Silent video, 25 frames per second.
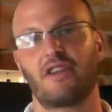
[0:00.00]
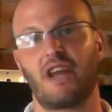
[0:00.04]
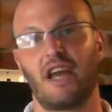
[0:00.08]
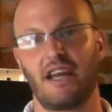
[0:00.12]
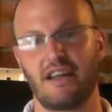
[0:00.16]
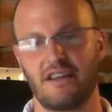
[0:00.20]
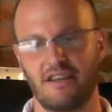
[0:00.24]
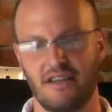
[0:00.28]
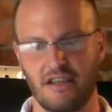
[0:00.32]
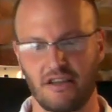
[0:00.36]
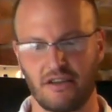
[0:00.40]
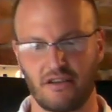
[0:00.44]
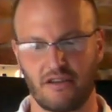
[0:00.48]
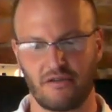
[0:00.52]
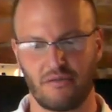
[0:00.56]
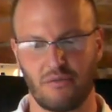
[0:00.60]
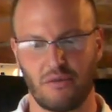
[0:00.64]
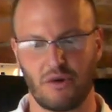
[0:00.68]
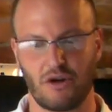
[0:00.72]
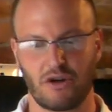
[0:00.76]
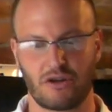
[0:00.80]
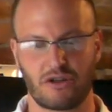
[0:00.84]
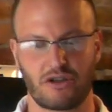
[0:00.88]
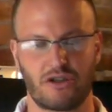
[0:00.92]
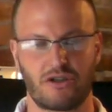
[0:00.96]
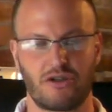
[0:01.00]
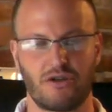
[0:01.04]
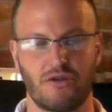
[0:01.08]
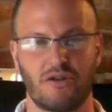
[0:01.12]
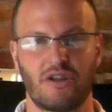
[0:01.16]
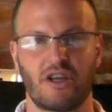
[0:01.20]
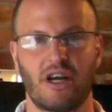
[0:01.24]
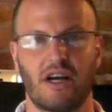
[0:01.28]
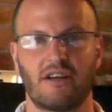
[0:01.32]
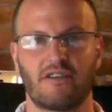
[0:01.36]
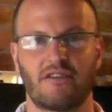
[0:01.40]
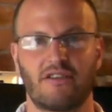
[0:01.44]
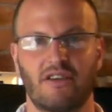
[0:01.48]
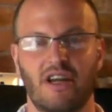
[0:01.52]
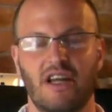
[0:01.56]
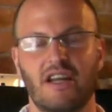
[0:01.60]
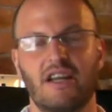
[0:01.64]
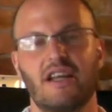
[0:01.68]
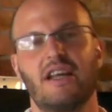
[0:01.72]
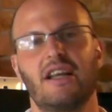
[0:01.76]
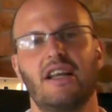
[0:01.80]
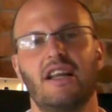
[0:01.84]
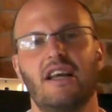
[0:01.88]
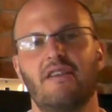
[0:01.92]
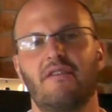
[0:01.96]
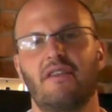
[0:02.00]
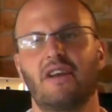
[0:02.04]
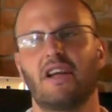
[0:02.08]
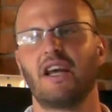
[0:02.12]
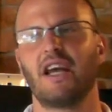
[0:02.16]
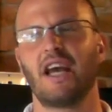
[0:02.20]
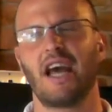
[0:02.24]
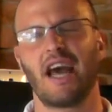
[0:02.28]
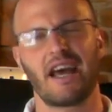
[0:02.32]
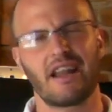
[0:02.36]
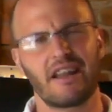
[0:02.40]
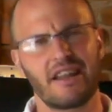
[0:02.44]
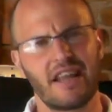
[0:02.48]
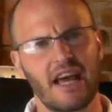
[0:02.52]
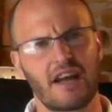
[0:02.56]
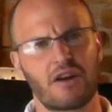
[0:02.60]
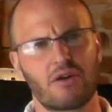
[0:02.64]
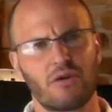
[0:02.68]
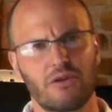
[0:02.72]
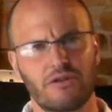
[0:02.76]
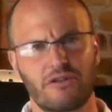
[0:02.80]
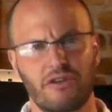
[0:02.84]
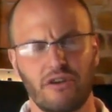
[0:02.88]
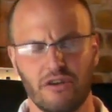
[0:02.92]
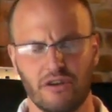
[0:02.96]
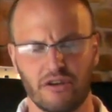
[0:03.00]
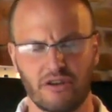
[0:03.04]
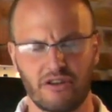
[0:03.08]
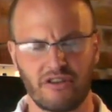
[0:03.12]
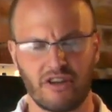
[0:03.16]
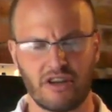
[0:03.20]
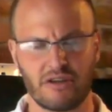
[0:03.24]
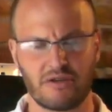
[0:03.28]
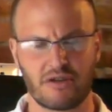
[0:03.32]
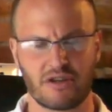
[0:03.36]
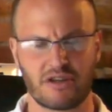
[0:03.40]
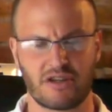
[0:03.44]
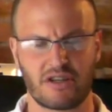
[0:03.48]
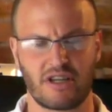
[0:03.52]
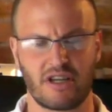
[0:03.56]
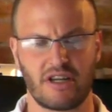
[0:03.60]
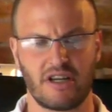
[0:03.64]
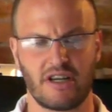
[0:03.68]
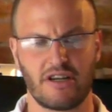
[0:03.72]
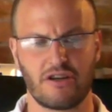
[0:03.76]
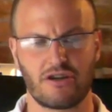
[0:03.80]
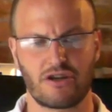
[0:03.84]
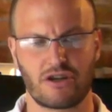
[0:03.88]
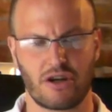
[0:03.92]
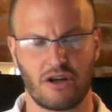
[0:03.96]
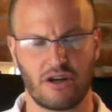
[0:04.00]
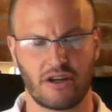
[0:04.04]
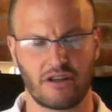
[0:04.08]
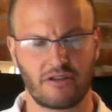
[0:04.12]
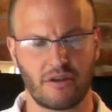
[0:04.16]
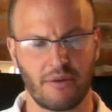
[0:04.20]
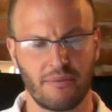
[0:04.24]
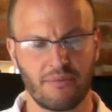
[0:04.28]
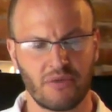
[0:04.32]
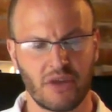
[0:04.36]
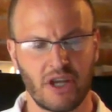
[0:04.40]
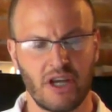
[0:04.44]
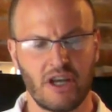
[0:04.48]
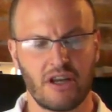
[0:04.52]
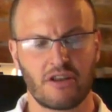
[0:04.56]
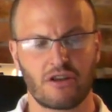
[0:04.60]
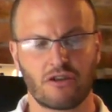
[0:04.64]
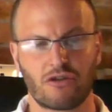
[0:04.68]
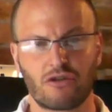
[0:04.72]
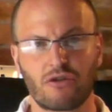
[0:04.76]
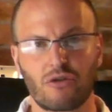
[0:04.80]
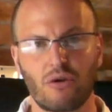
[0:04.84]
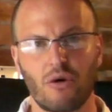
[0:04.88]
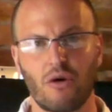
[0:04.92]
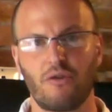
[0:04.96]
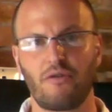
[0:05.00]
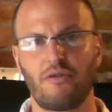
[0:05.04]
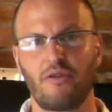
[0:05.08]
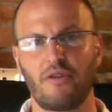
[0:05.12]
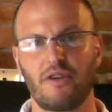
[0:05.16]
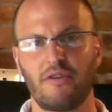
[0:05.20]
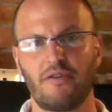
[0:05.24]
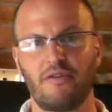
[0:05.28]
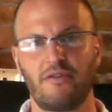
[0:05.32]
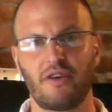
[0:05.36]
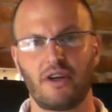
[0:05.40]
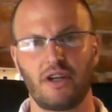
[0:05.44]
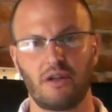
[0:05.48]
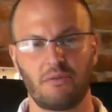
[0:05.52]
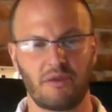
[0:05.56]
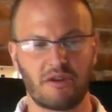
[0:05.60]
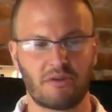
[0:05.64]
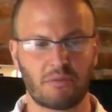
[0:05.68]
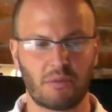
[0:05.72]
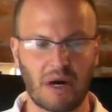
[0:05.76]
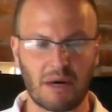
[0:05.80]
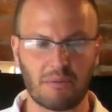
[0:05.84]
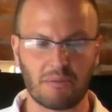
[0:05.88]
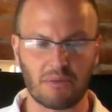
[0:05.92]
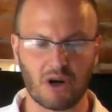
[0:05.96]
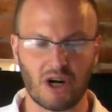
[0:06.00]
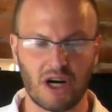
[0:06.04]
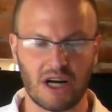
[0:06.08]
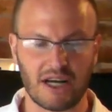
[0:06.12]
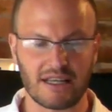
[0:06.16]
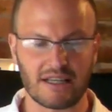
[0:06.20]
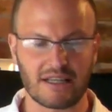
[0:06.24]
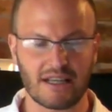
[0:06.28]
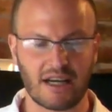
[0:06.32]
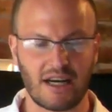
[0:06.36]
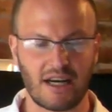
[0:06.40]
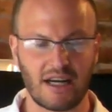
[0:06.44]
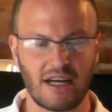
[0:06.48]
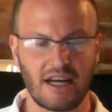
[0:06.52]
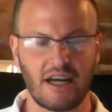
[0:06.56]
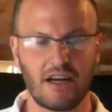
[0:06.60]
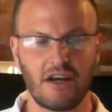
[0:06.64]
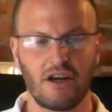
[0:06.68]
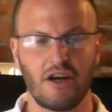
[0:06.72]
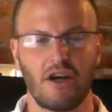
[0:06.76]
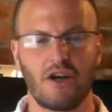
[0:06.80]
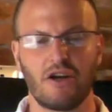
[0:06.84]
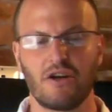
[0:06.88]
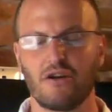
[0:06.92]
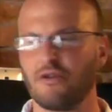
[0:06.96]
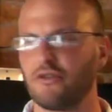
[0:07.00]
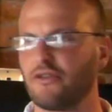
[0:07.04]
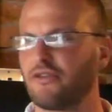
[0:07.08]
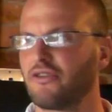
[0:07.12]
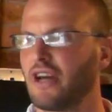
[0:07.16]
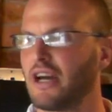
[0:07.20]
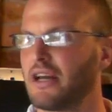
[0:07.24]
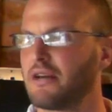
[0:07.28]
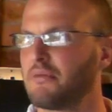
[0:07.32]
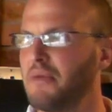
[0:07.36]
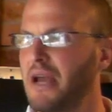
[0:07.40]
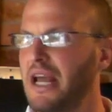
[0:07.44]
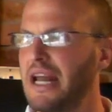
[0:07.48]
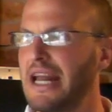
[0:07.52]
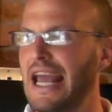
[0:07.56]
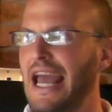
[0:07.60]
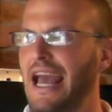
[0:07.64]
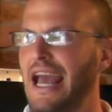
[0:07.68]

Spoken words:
18th of March 2011, and that also looks interestingly shot. The score for the film is by Brian Tyler, who's done many